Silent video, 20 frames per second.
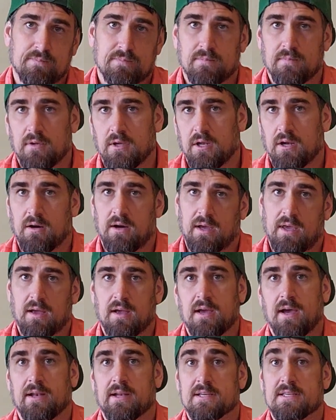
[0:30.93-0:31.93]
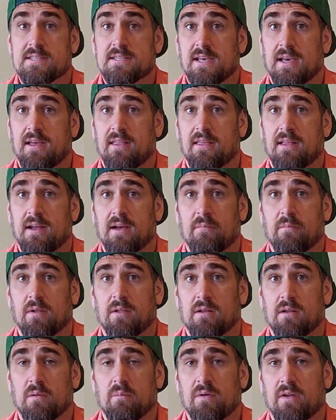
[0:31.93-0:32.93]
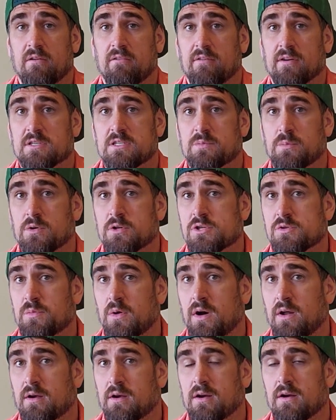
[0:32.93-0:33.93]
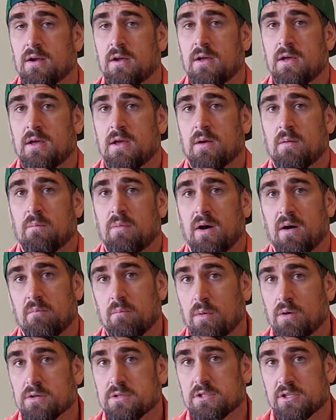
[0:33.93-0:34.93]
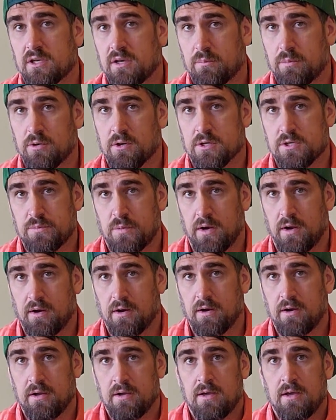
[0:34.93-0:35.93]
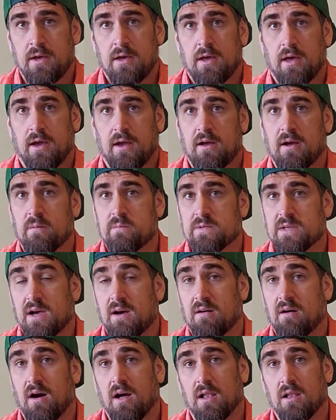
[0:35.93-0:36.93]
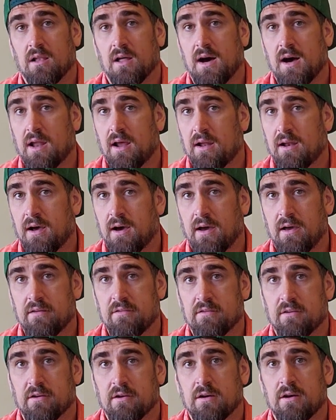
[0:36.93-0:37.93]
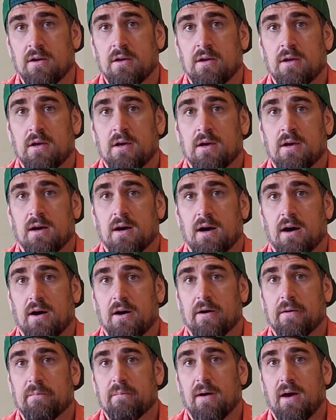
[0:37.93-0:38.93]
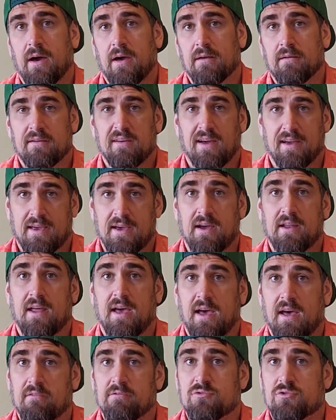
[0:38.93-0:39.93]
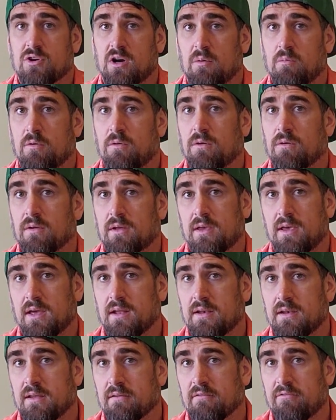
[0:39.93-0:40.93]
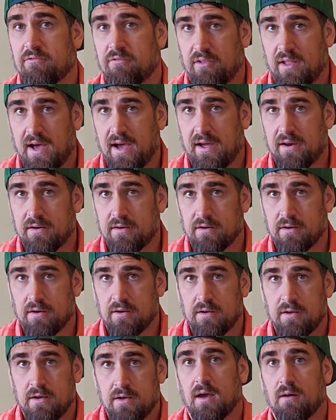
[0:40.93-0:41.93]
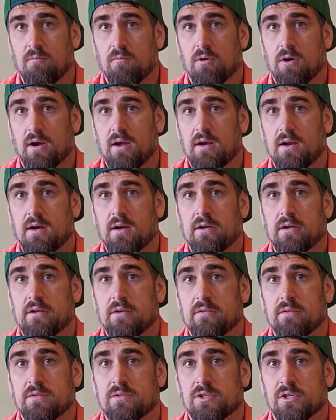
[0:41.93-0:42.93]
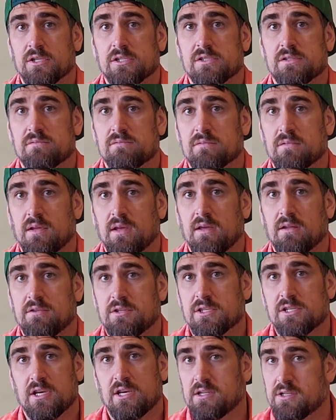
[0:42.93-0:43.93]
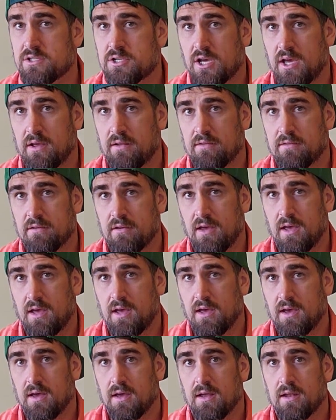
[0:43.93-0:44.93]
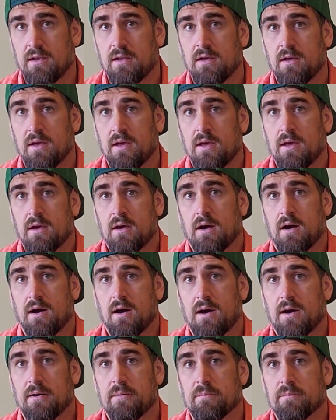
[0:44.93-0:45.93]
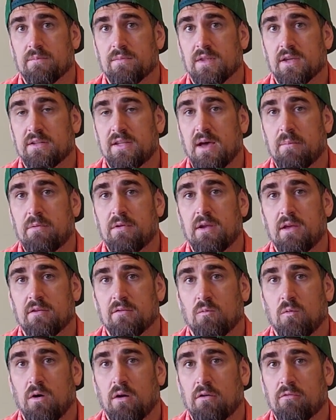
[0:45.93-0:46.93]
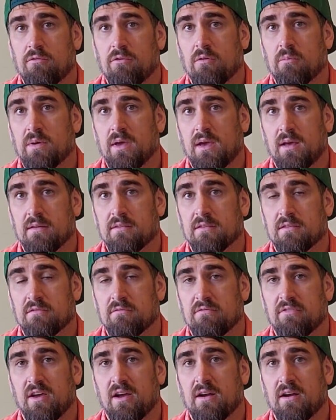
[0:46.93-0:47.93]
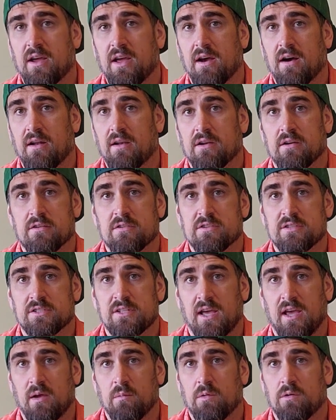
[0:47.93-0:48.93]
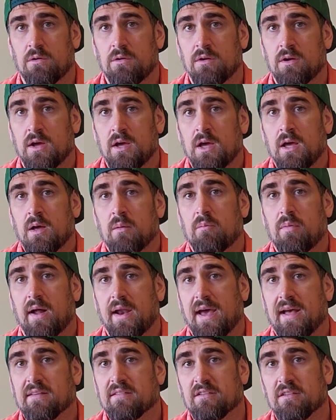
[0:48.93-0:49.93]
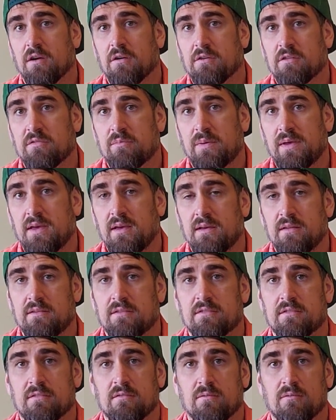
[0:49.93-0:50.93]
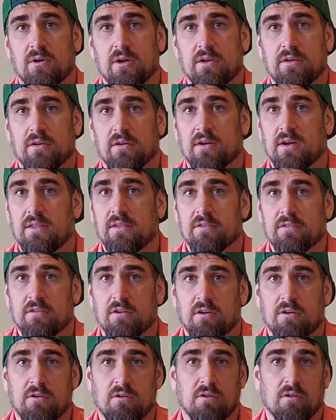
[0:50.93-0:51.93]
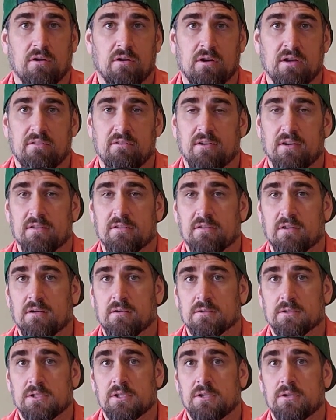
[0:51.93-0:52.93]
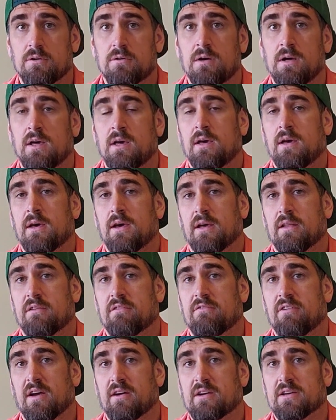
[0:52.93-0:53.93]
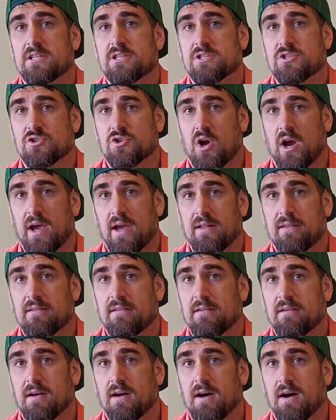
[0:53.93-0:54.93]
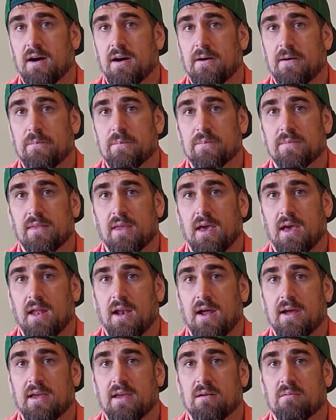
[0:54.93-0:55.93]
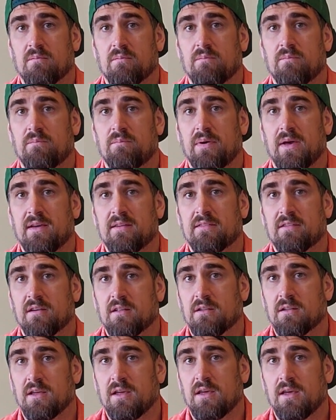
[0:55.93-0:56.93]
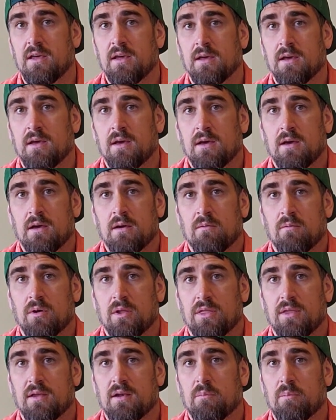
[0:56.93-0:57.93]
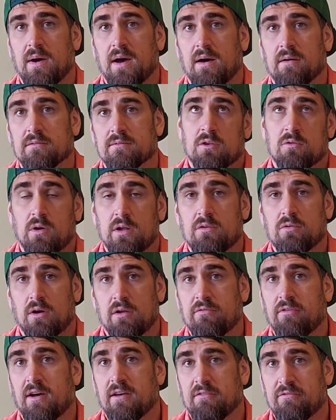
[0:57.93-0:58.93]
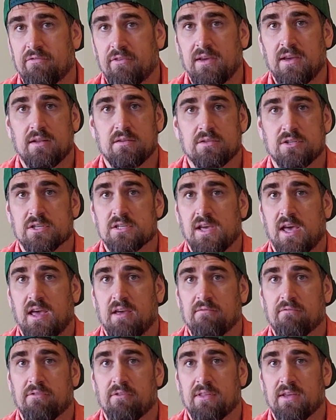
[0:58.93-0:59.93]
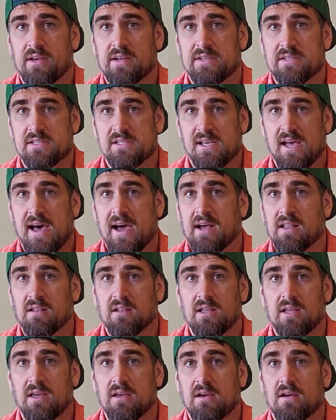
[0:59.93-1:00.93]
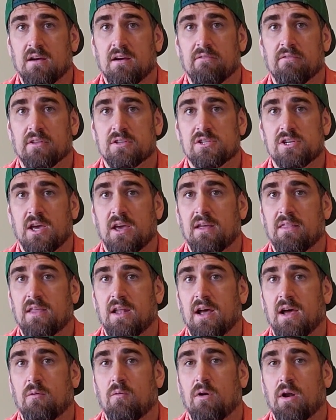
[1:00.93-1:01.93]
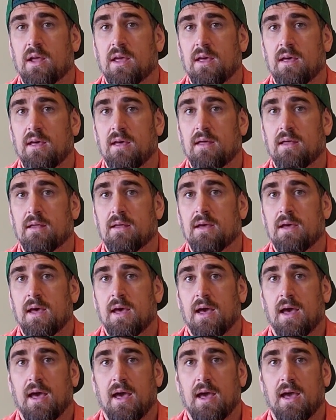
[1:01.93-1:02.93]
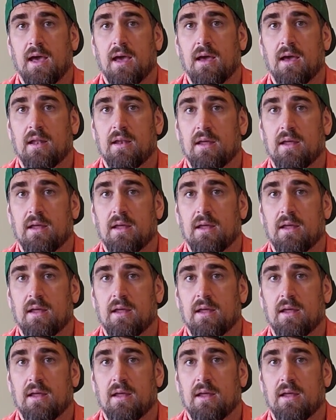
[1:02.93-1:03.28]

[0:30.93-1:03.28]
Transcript: You know, I can kind of say that I'm a little bit of a spush putter, but mostly a push putter. It comes out a lot on hyzer. I kind of have trouble getting it flatter. I'm working on just hitting chains. And the Deputy is wonderful because it's very understable, but at slow speeds, when you're in the circle or even in circle 2, it's very straight. And I can basically, within about 20-25 feet, just aim for the exact length of the chain that I want to hit, and